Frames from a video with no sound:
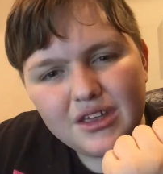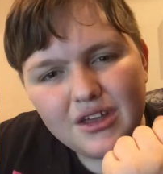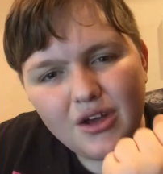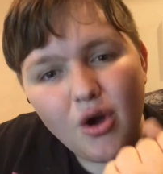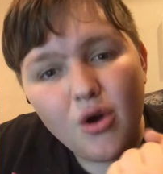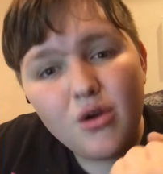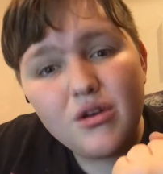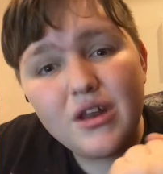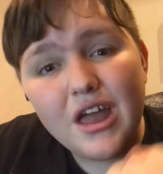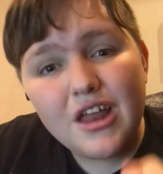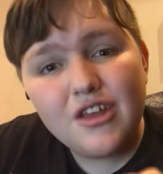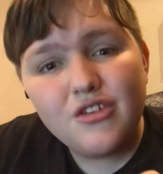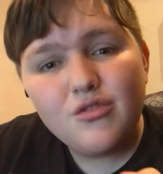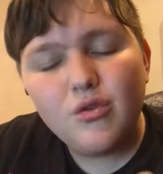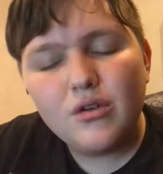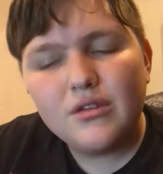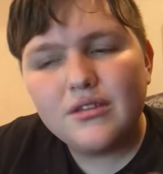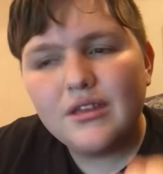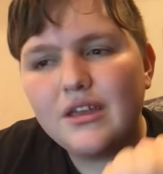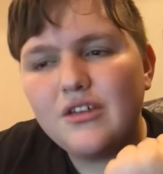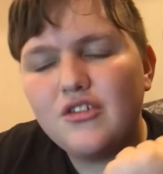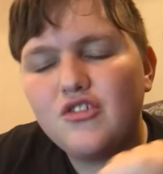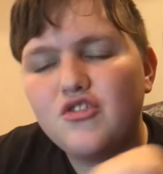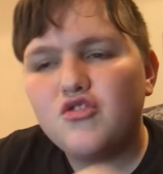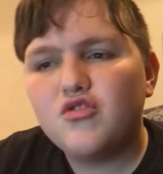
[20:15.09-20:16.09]
Honedge was
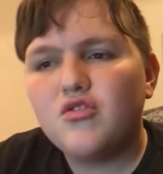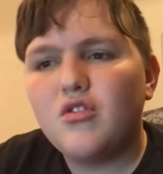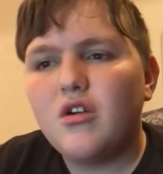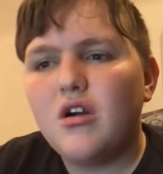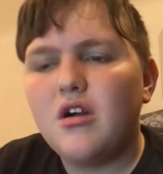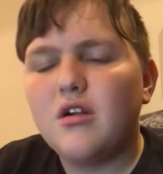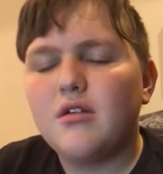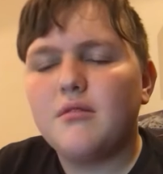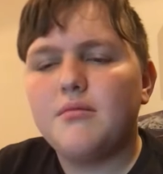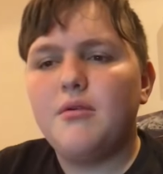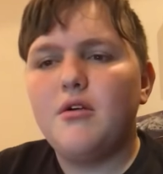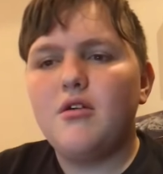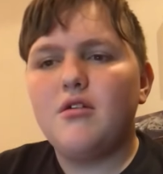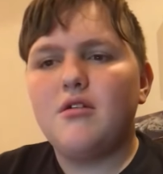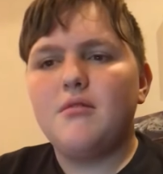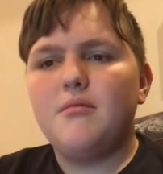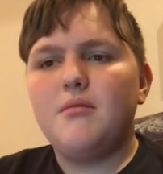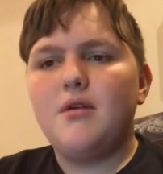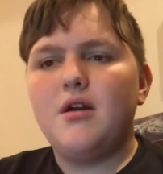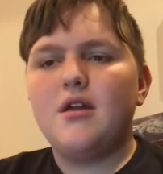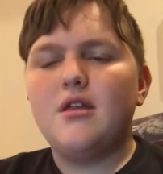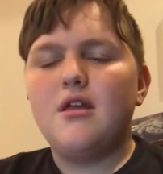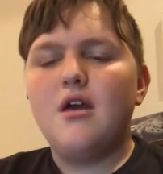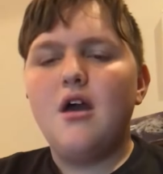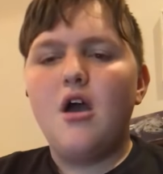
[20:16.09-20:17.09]
a strong
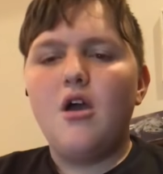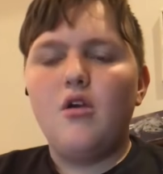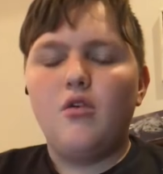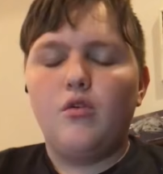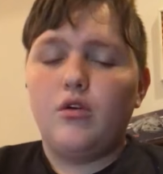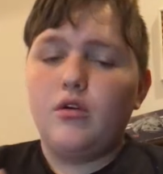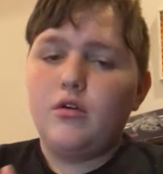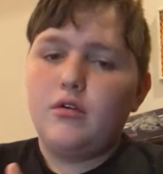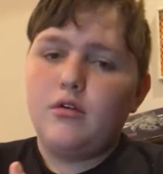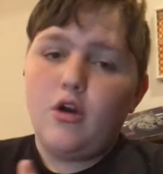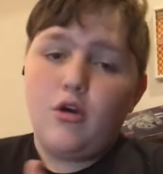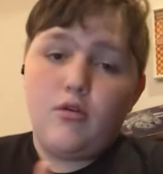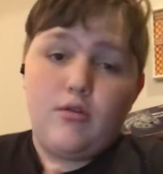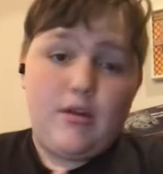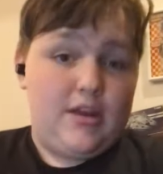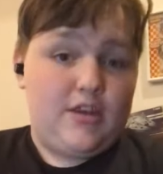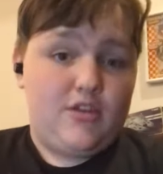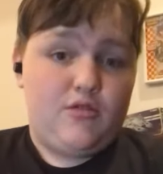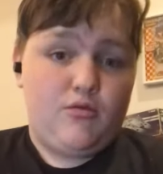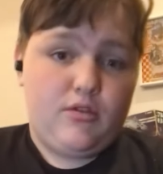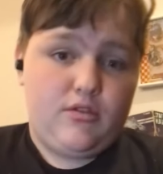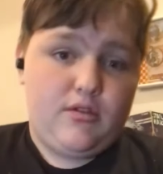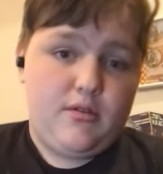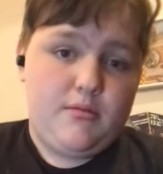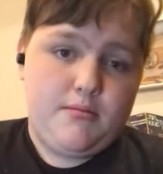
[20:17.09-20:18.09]
Pokemon, or Honedge
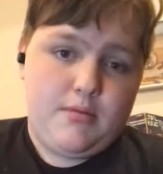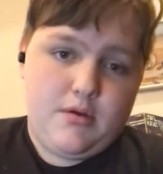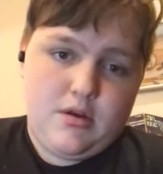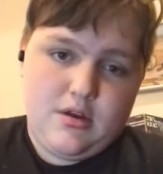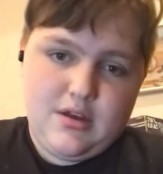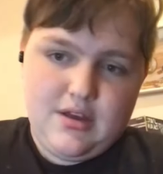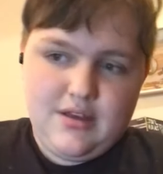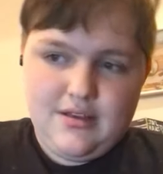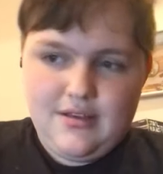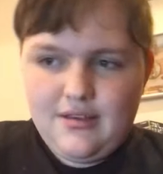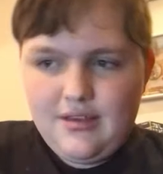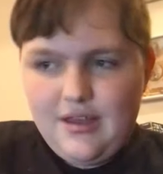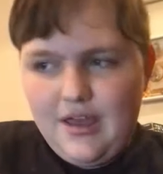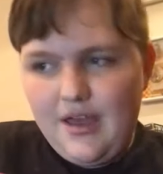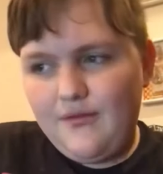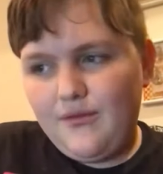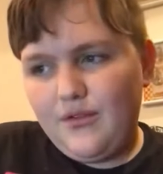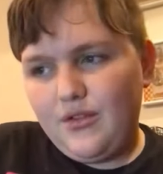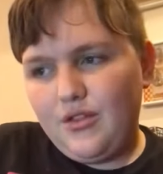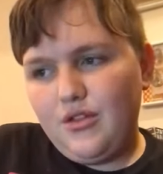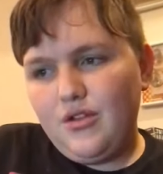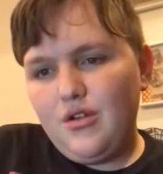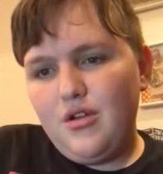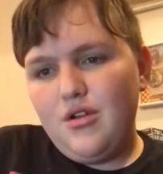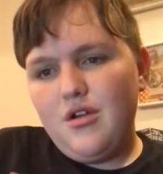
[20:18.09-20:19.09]
wasn't, but its
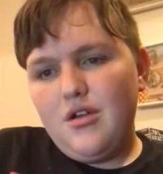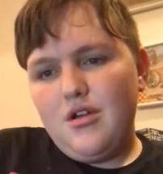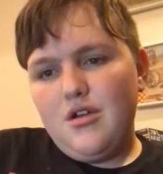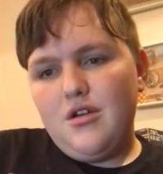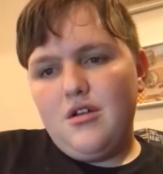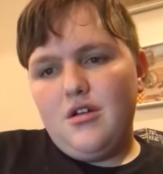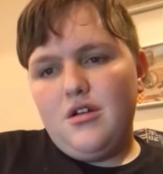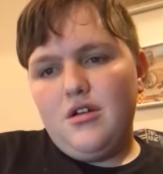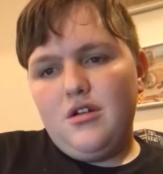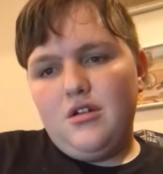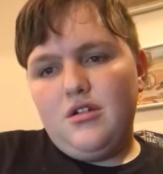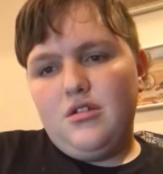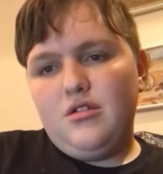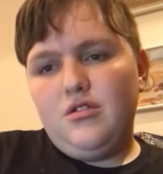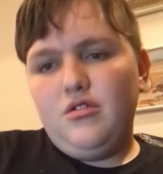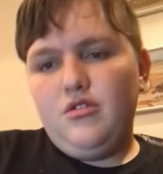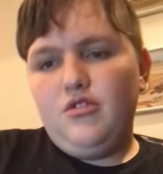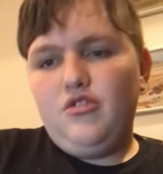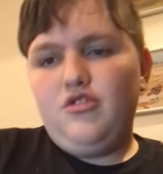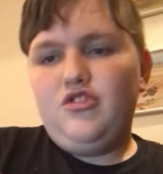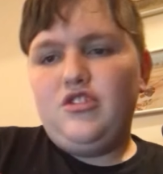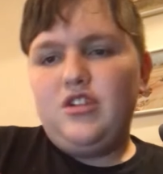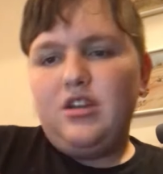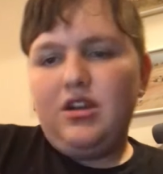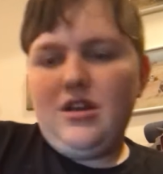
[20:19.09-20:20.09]

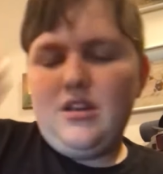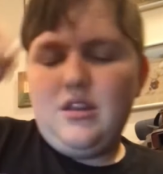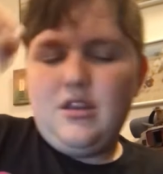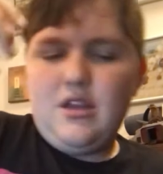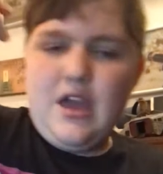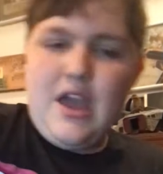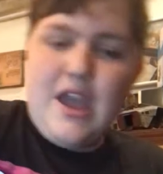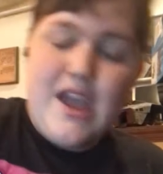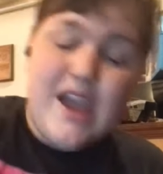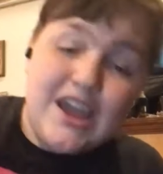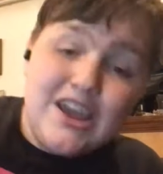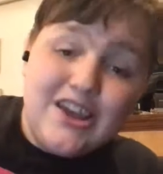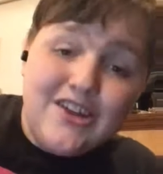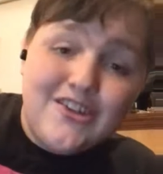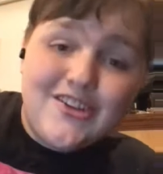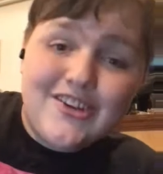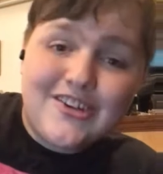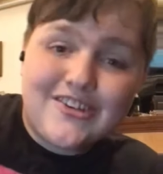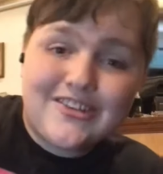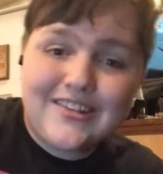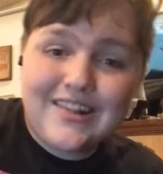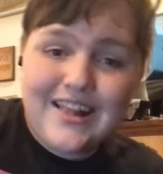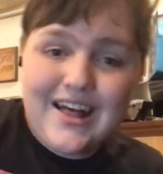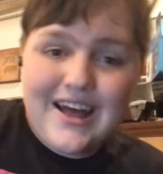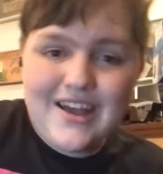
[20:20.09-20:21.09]
evolution
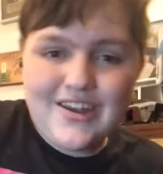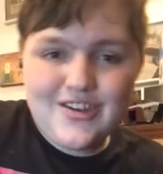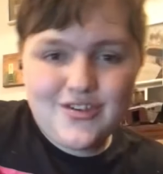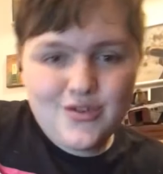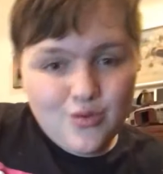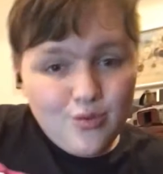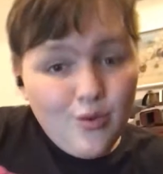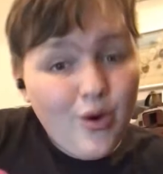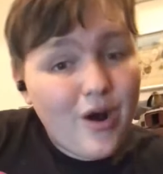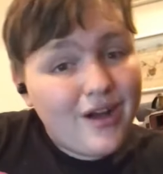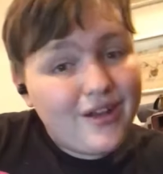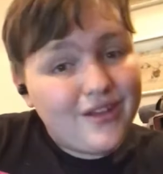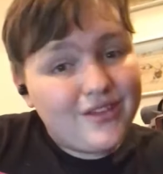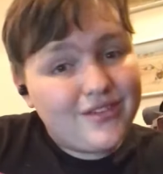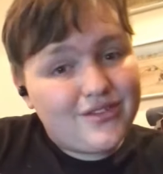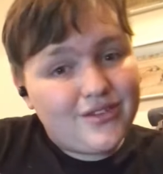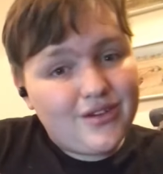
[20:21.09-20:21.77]
Aegislash was.